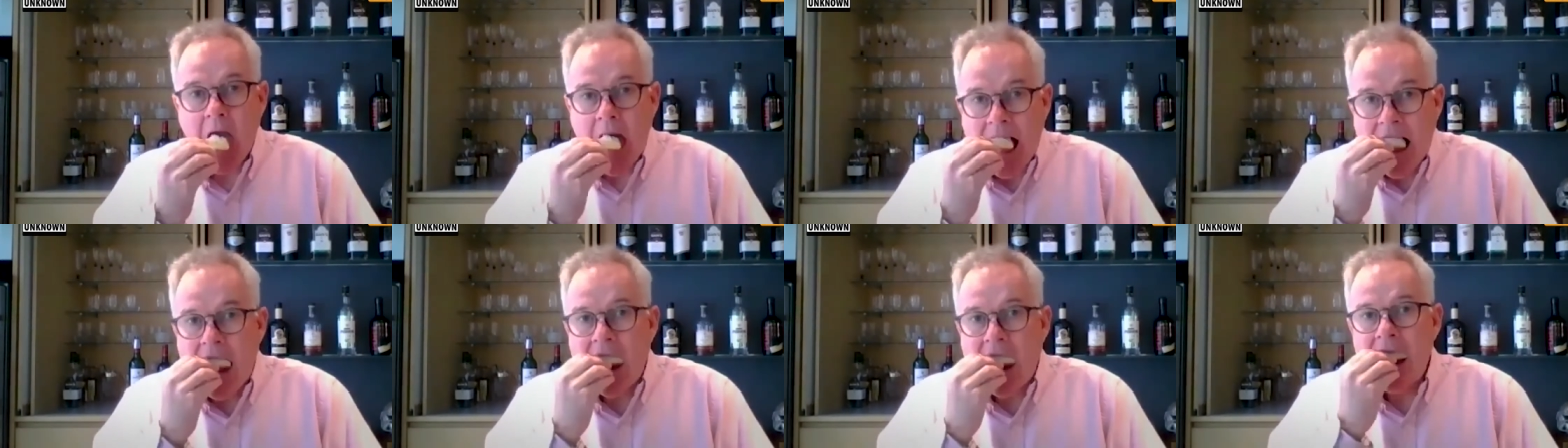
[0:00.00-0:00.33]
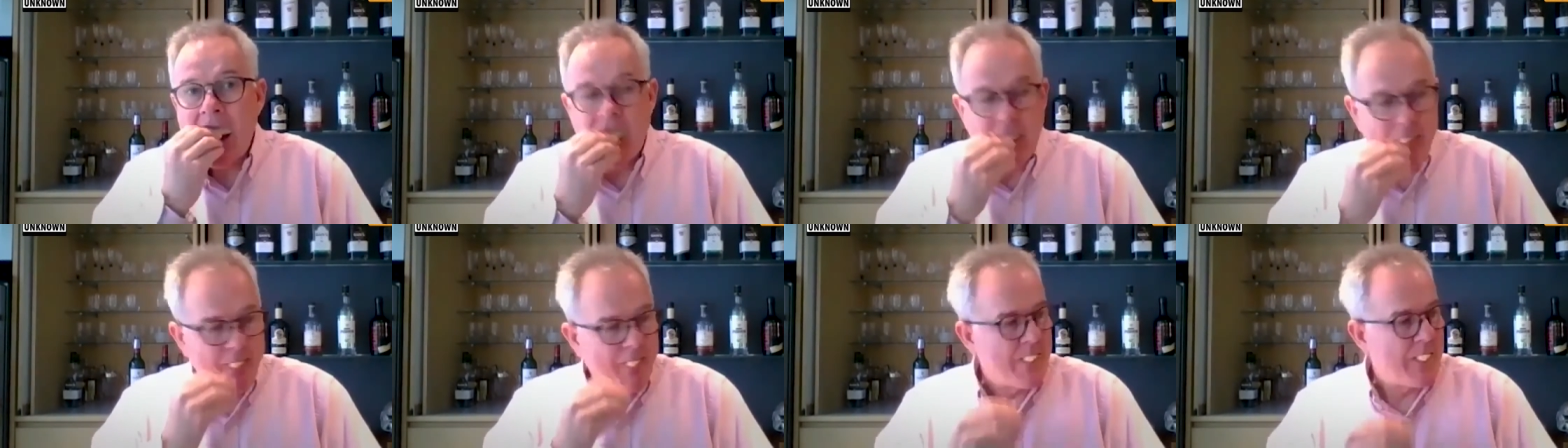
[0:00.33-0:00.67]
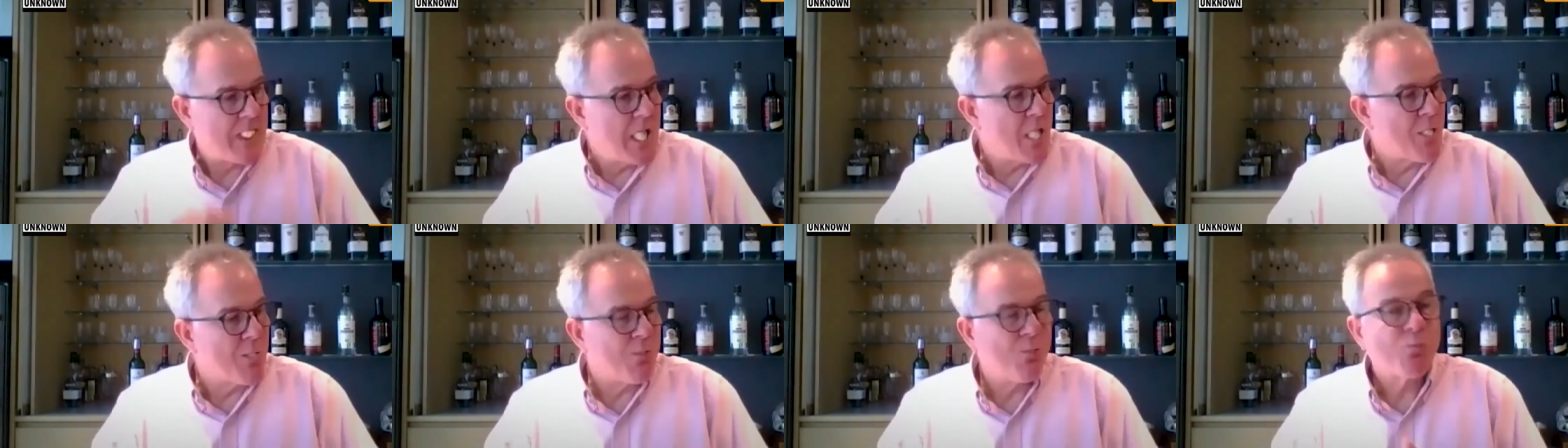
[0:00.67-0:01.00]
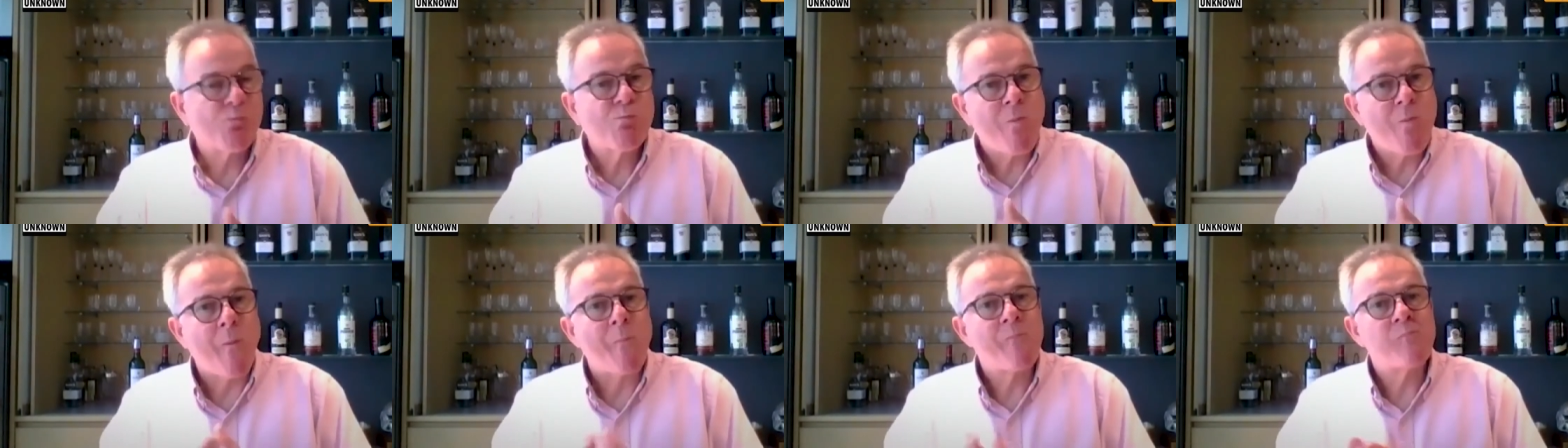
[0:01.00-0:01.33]
that South
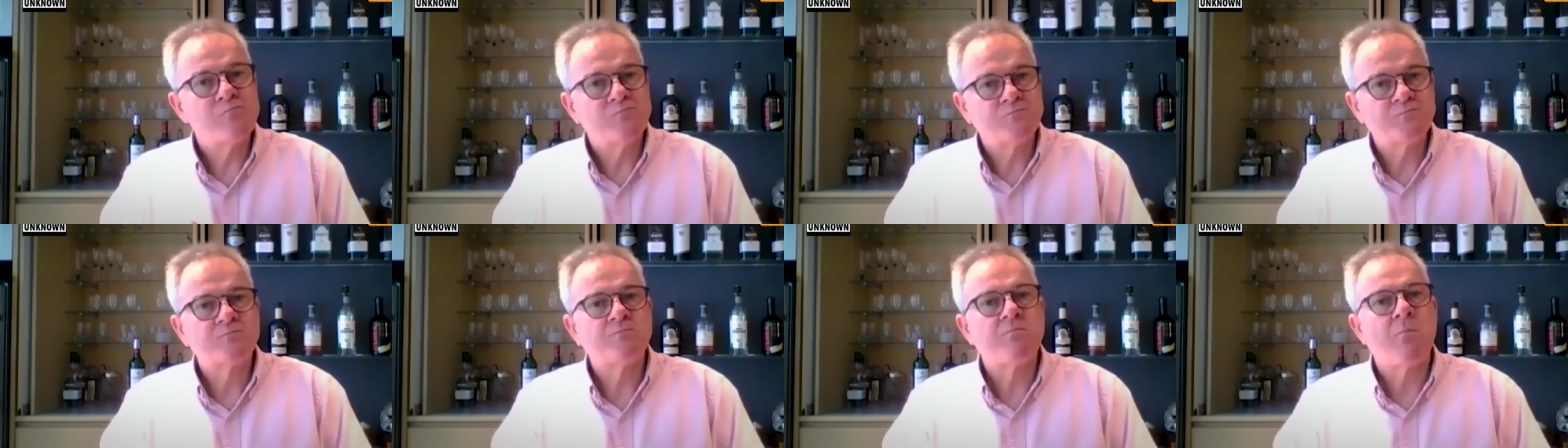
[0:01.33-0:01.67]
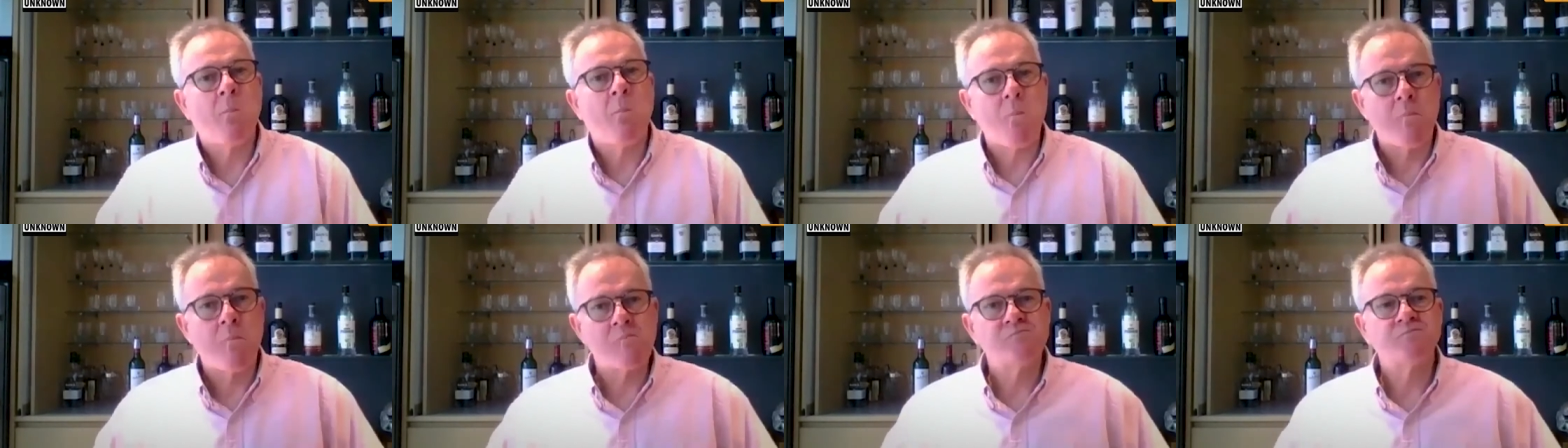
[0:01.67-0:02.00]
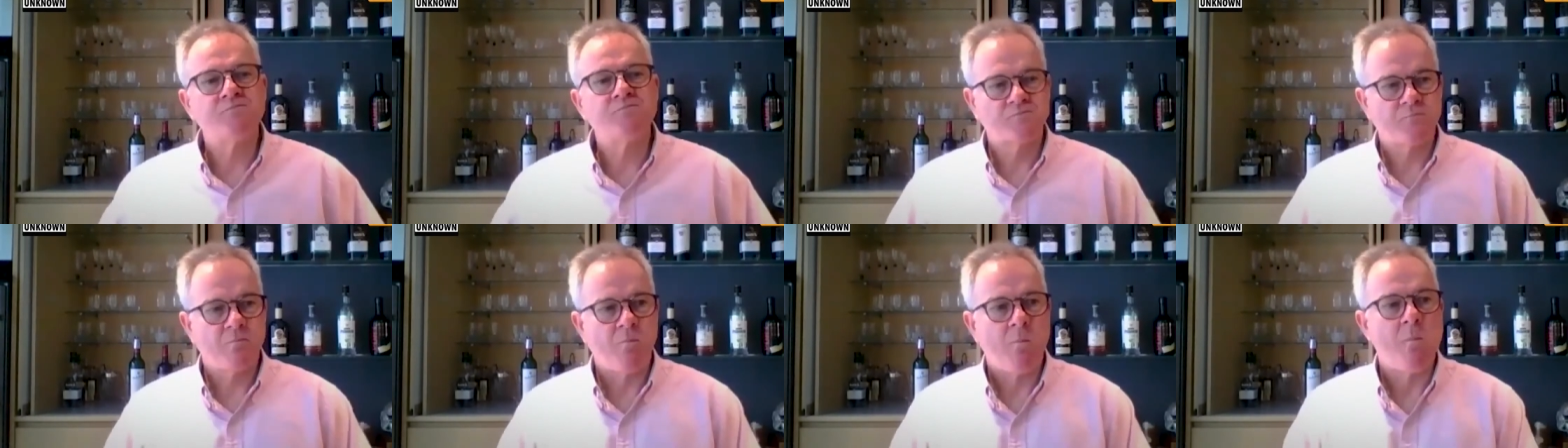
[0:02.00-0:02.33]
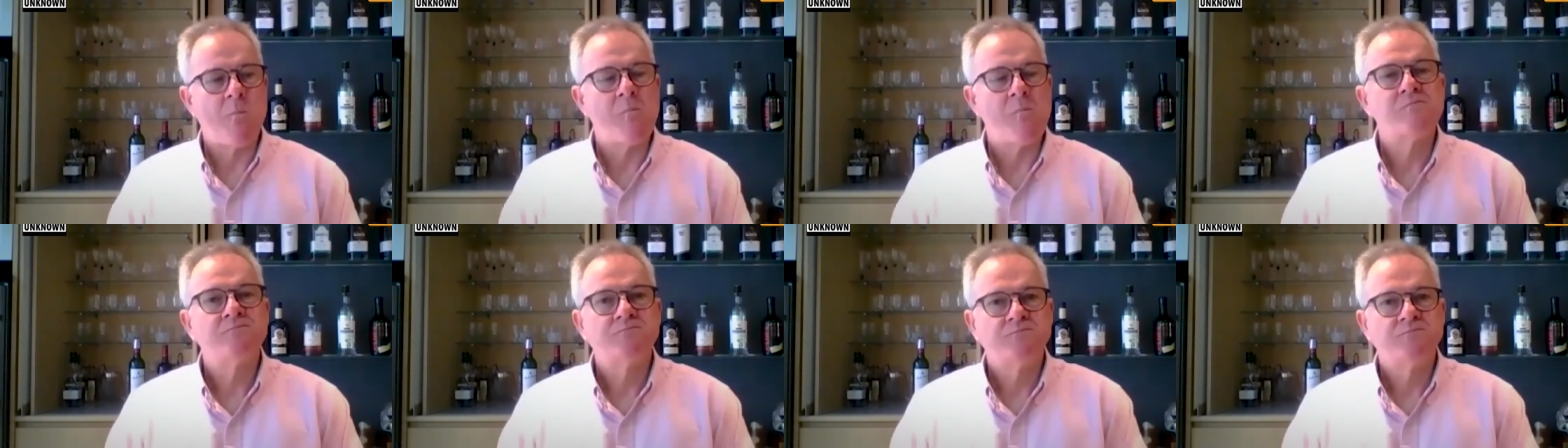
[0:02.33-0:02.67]
Africans do have a
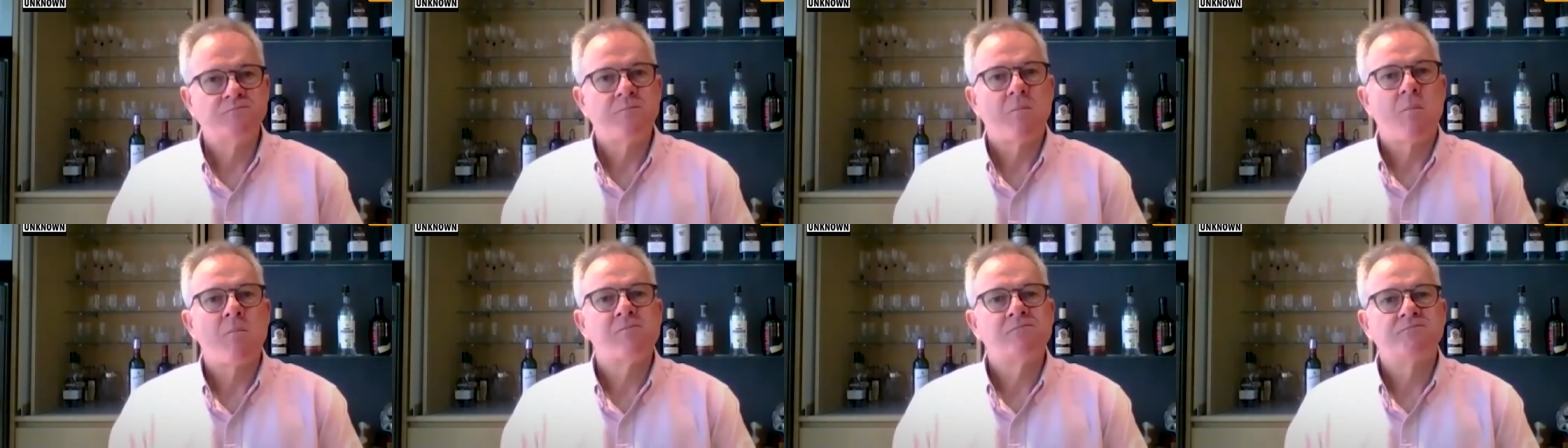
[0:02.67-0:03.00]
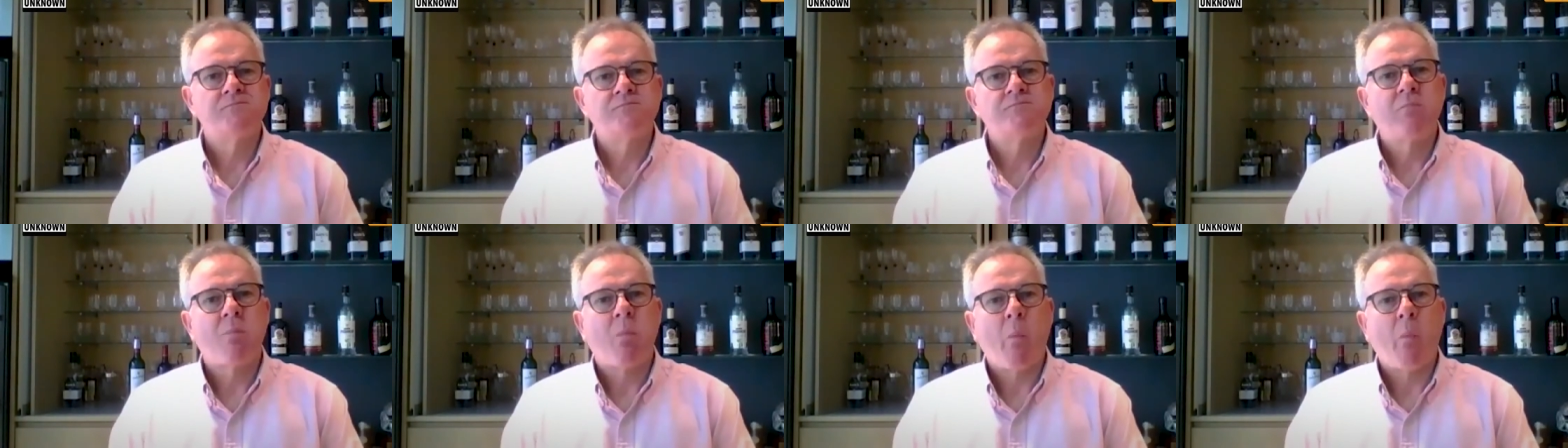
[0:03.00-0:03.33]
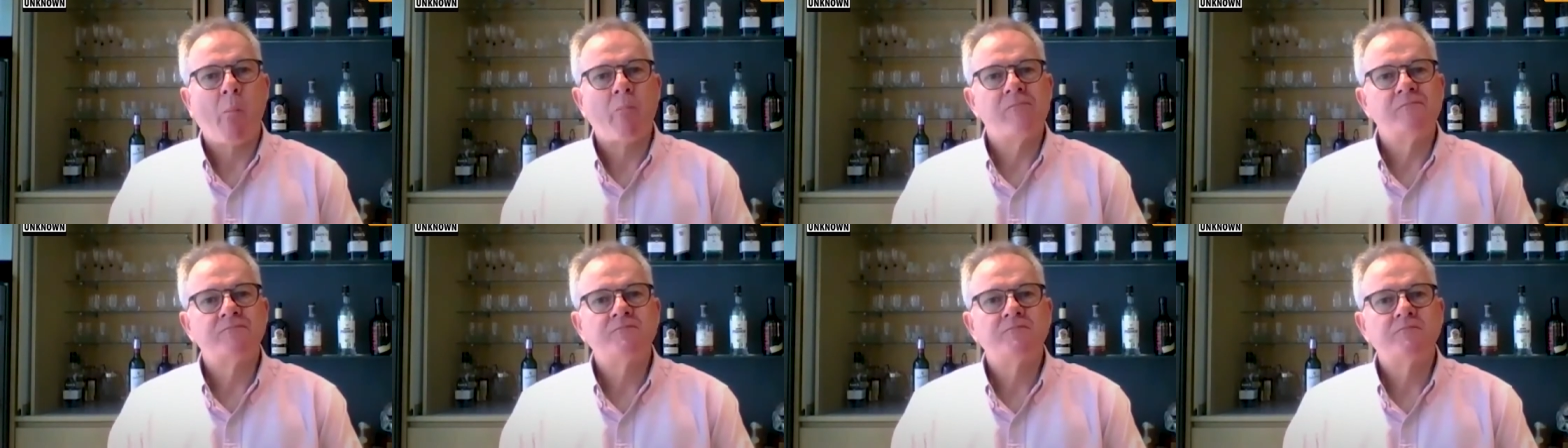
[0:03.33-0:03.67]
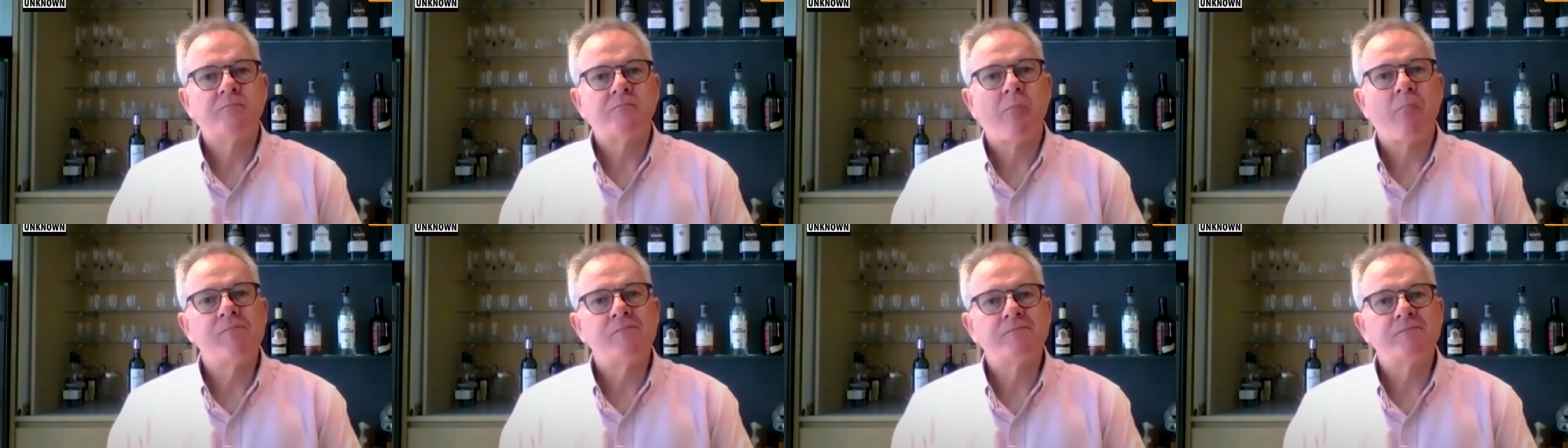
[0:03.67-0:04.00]
problematic relationship with
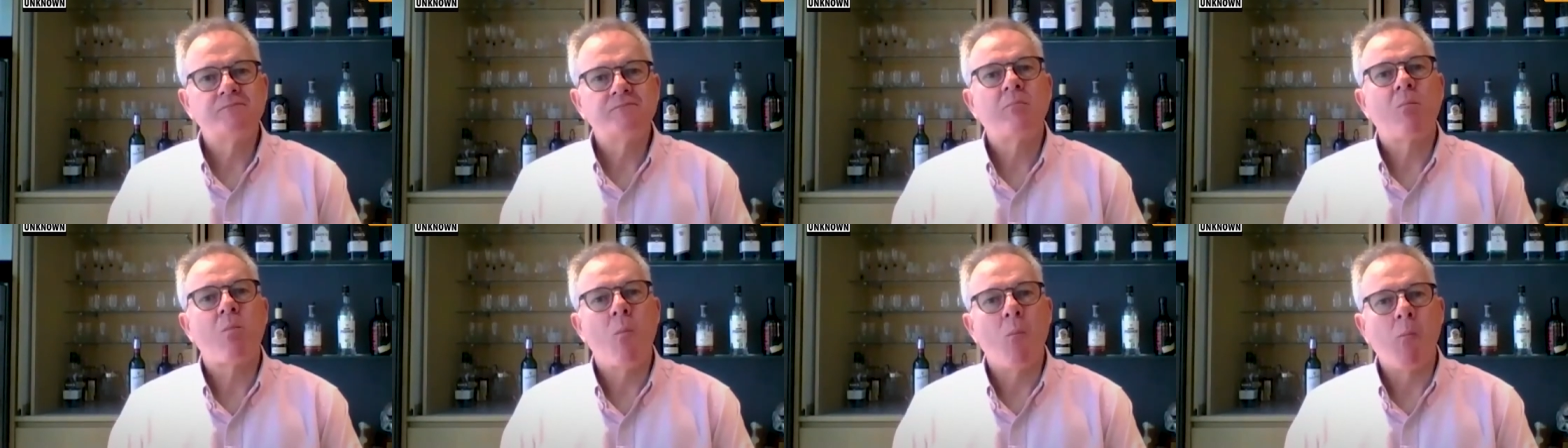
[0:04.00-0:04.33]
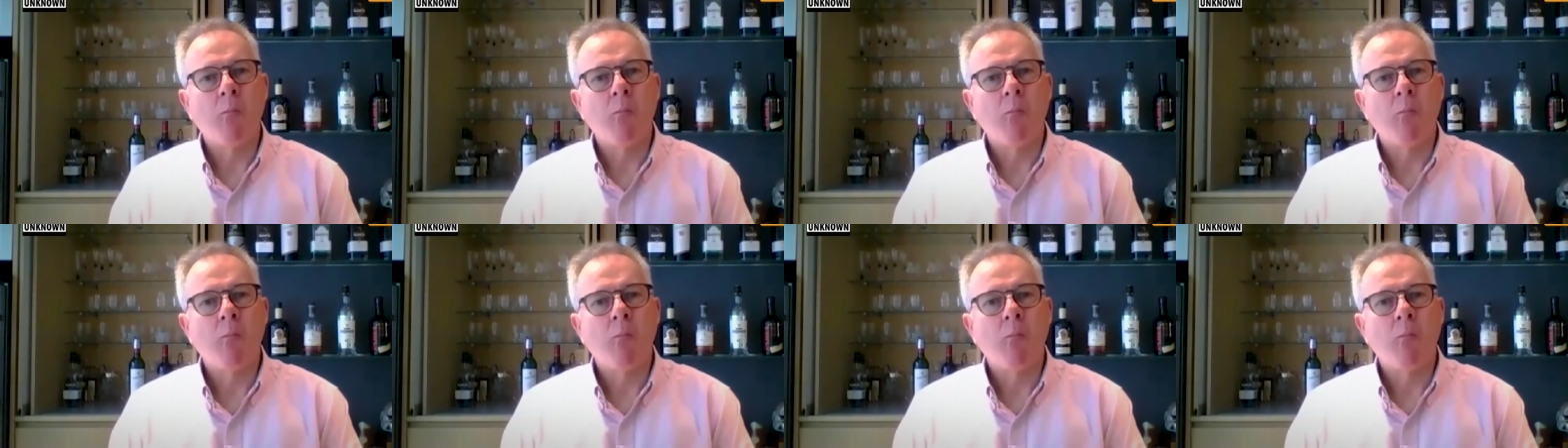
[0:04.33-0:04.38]
alcohol. We